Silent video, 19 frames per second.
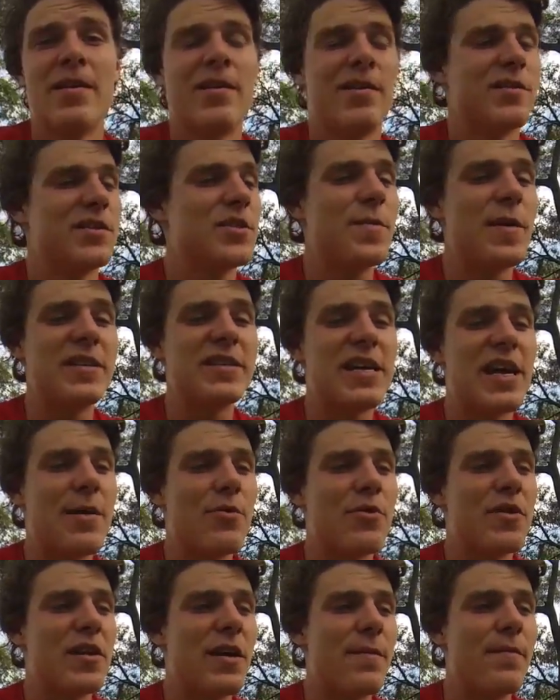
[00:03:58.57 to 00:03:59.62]
spend time
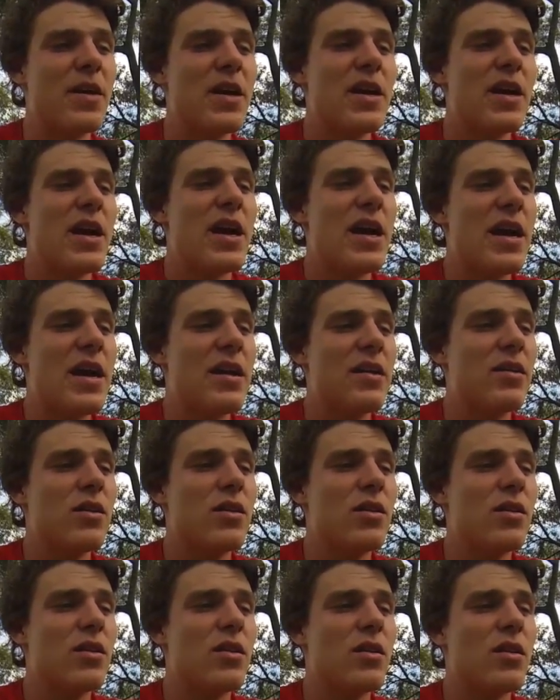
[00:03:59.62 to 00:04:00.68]
with them. And
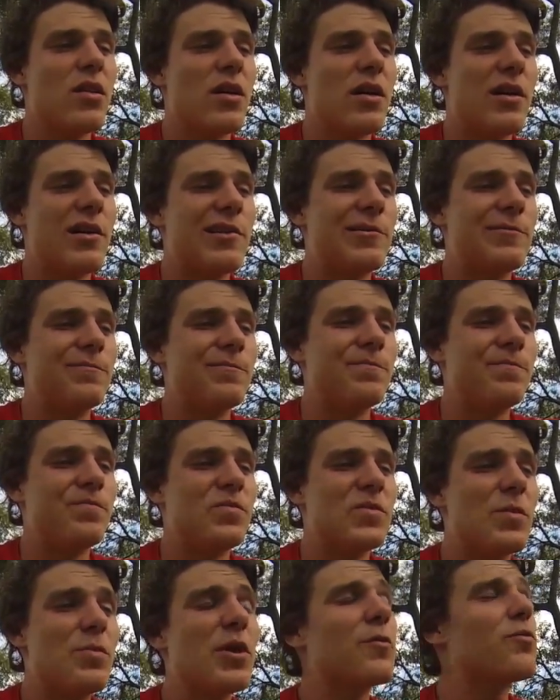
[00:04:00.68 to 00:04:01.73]

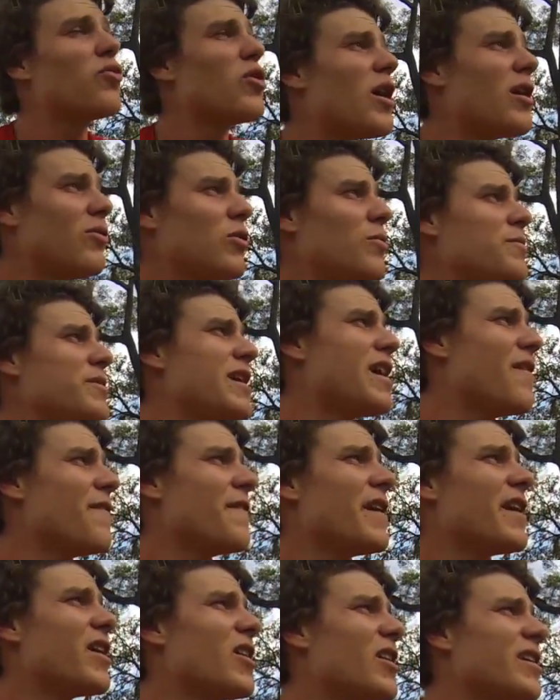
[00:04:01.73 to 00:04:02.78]
the big problem down
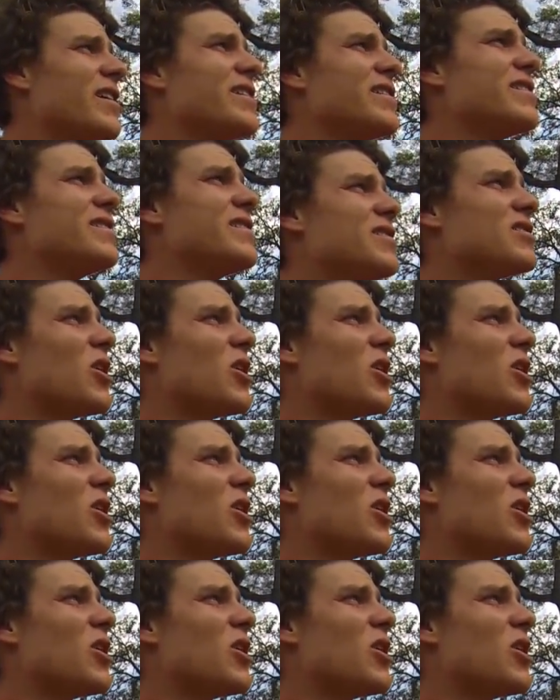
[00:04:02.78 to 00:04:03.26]
there is